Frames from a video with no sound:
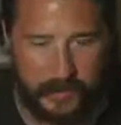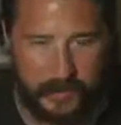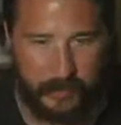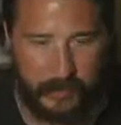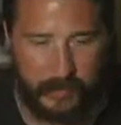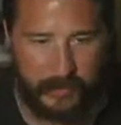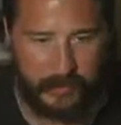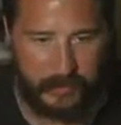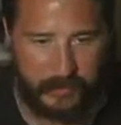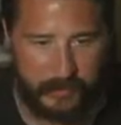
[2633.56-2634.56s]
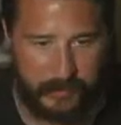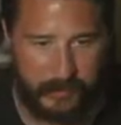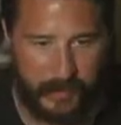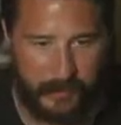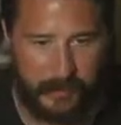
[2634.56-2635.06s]
It's
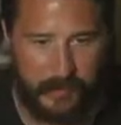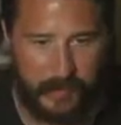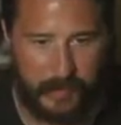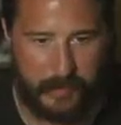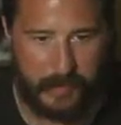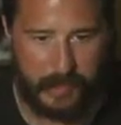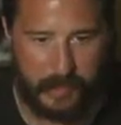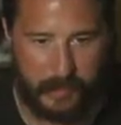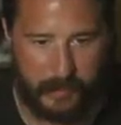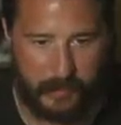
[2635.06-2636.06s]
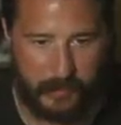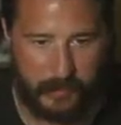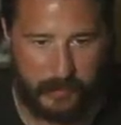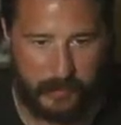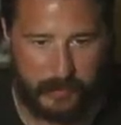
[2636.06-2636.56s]
I'm just keep saying it over and
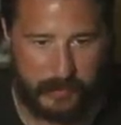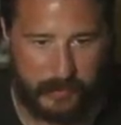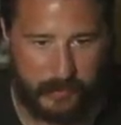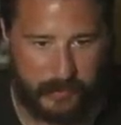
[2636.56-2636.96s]
over again. It's